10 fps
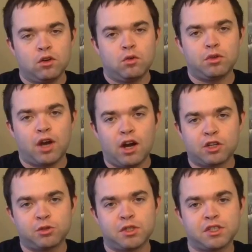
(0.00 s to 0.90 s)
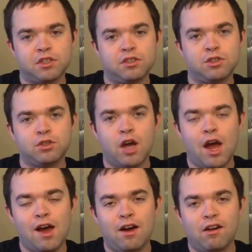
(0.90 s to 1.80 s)
with Irish whiskeys, you
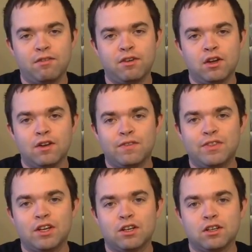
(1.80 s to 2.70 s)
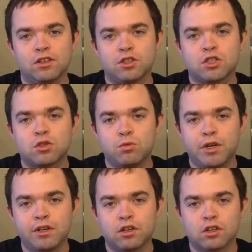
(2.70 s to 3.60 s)
have the
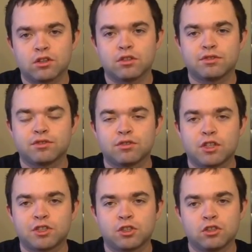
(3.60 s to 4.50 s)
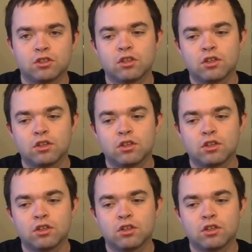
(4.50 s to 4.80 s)
sweeter, the fresher,